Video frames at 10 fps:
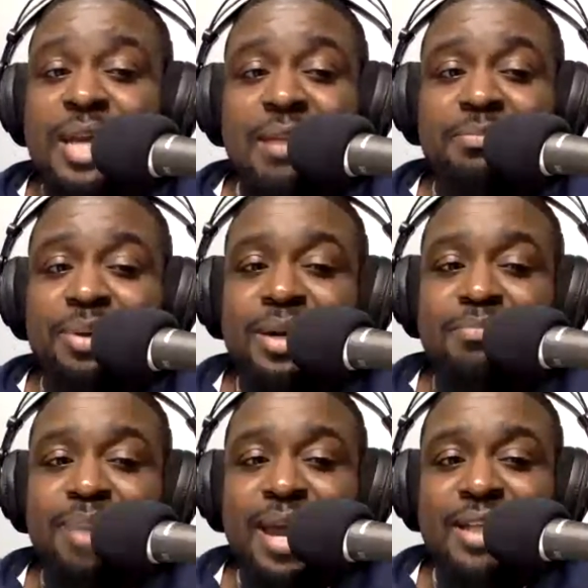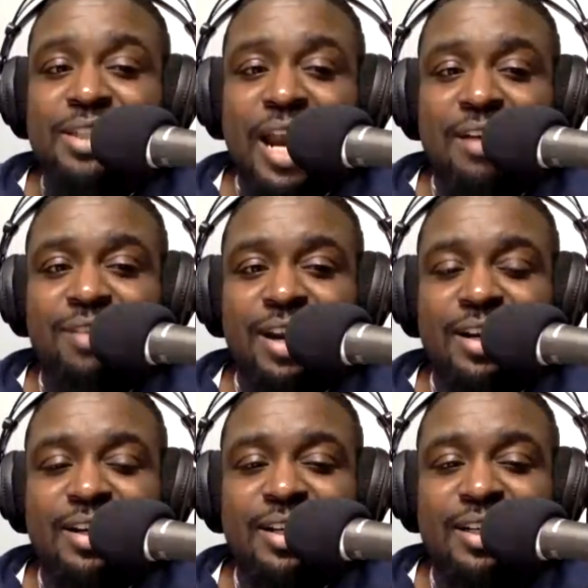got a pretty bad track
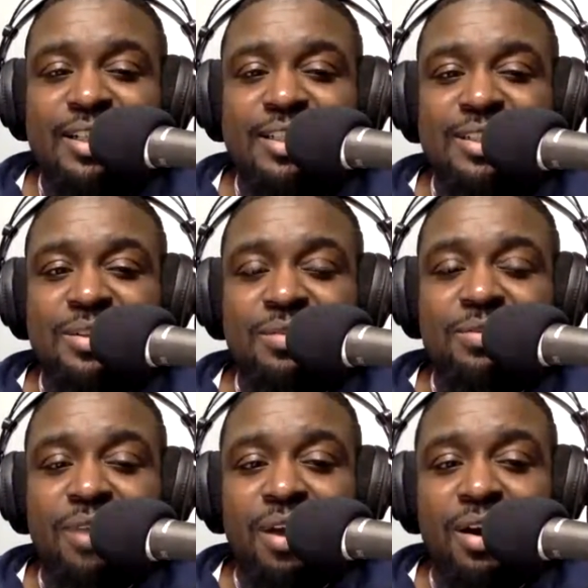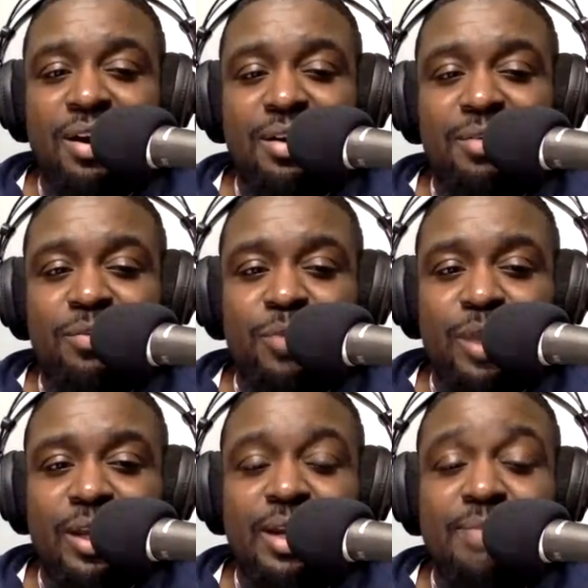record so far when
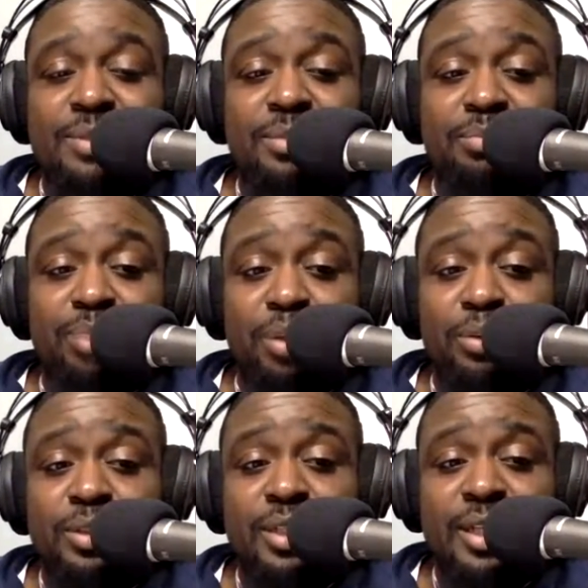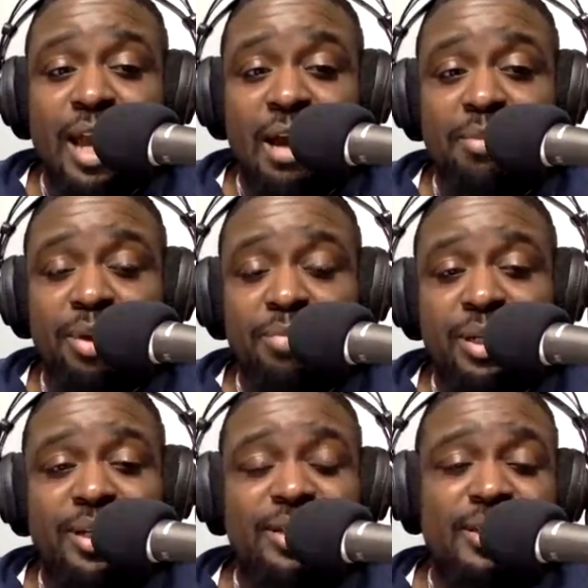it comes to post Cowboy
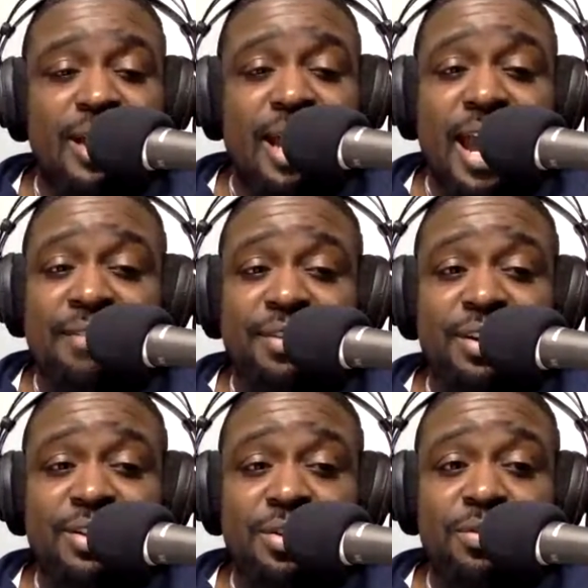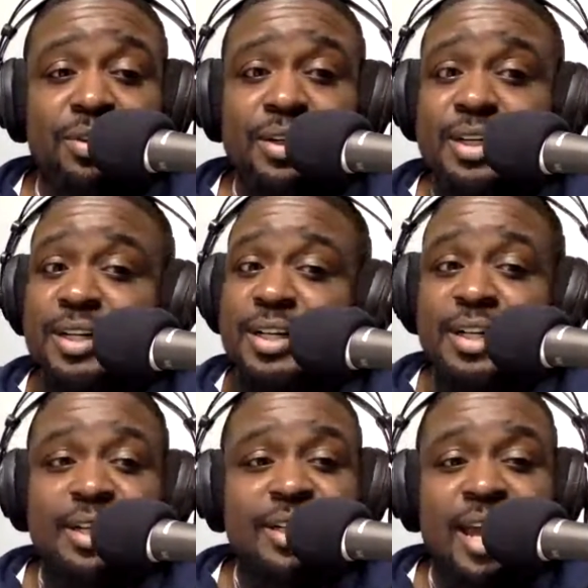players. Like after it's over,
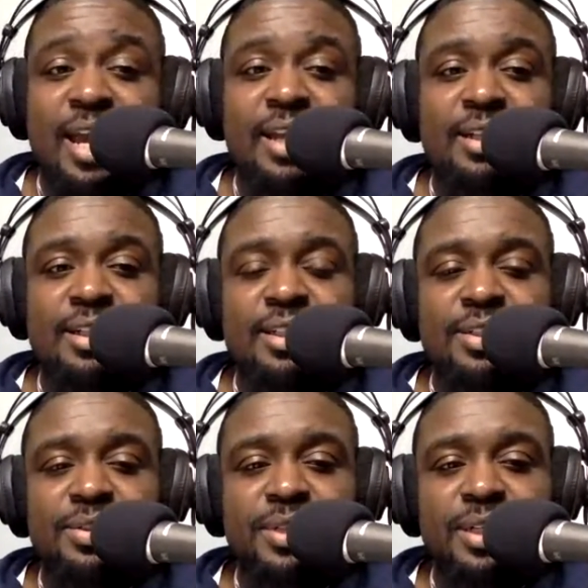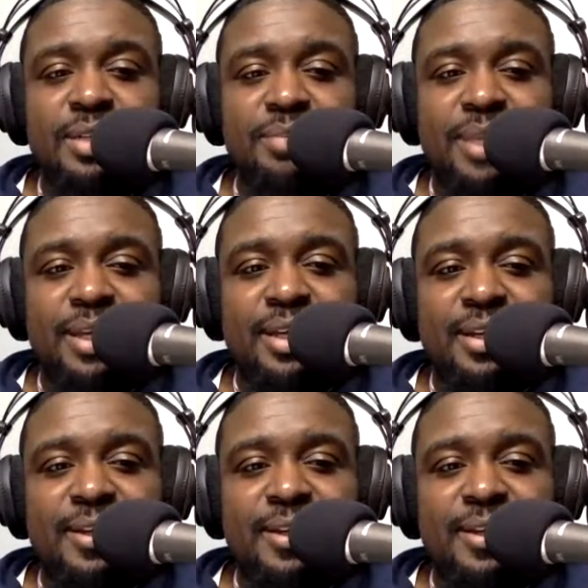they ain't looking too good, man.